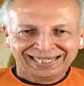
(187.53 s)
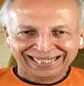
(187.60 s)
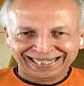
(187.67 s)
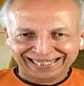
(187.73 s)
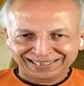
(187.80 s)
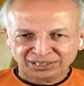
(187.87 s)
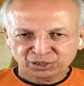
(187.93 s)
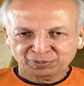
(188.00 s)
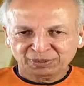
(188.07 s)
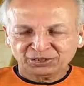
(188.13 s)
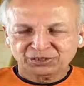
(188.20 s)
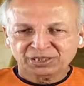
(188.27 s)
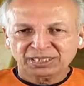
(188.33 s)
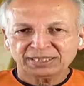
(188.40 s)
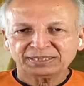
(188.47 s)
Hand
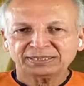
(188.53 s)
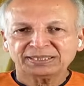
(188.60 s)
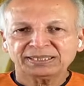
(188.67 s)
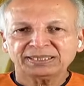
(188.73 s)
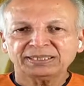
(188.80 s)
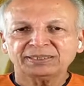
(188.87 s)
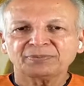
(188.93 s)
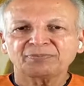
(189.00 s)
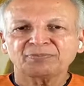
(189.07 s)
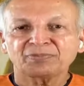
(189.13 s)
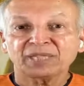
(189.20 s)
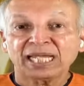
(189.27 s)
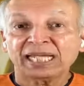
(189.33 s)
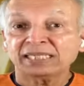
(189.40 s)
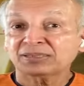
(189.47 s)
specialty,
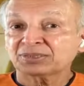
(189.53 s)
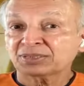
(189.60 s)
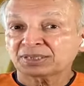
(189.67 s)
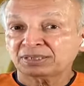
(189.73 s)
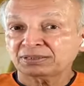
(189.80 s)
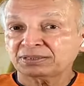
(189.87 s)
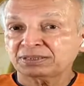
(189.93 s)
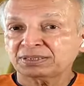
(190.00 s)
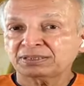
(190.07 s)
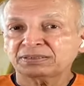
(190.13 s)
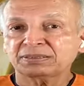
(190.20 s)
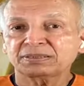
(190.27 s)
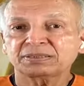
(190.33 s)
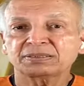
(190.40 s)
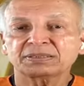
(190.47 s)
hand
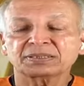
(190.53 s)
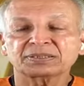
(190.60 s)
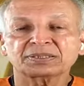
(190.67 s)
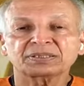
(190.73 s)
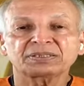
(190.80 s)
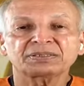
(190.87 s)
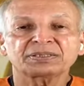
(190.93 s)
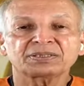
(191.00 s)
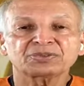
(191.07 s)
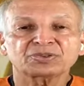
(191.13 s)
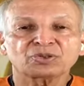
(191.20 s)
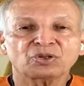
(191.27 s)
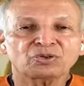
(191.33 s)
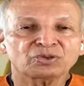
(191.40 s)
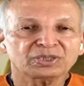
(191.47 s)
surgeons, the surgeons
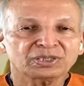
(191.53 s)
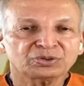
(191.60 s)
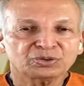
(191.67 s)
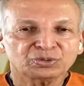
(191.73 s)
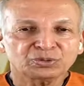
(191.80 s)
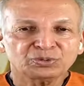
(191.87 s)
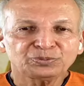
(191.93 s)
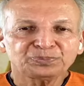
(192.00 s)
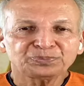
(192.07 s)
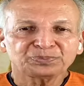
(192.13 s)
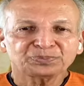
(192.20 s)
only do